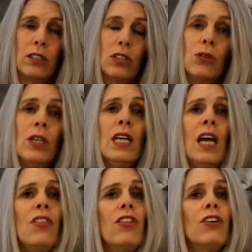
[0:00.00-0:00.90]
So
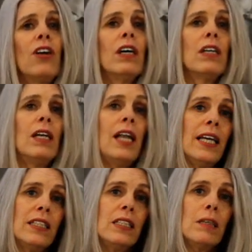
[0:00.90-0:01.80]
they're not
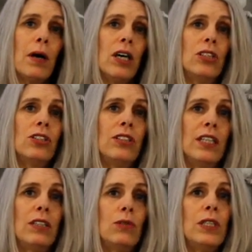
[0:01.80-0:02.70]
letting the partners
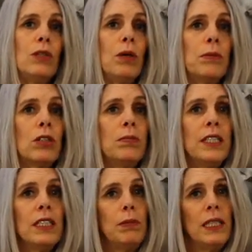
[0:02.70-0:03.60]
in when the woman comes
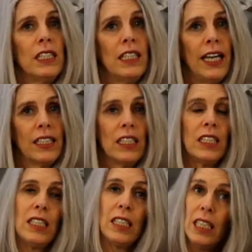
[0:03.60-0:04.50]
in to be assessed to
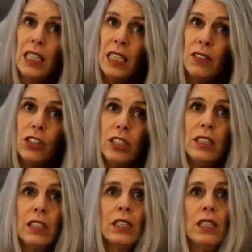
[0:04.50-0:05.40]
see if
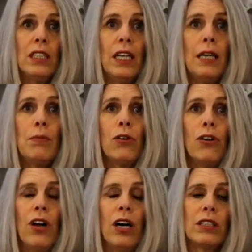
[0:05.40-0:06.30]
she's in labour
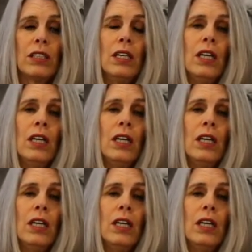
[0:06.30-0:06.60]
or not.